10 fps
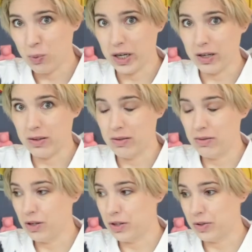where
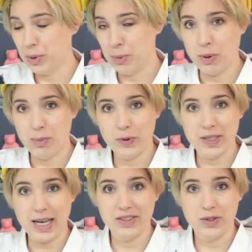there's people on both
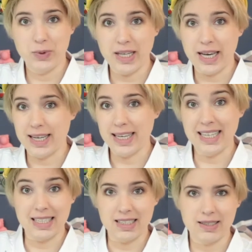sides who say
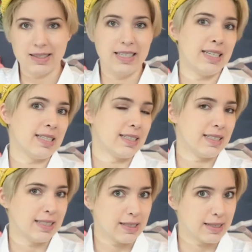it is, it isn't
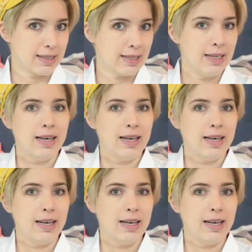his.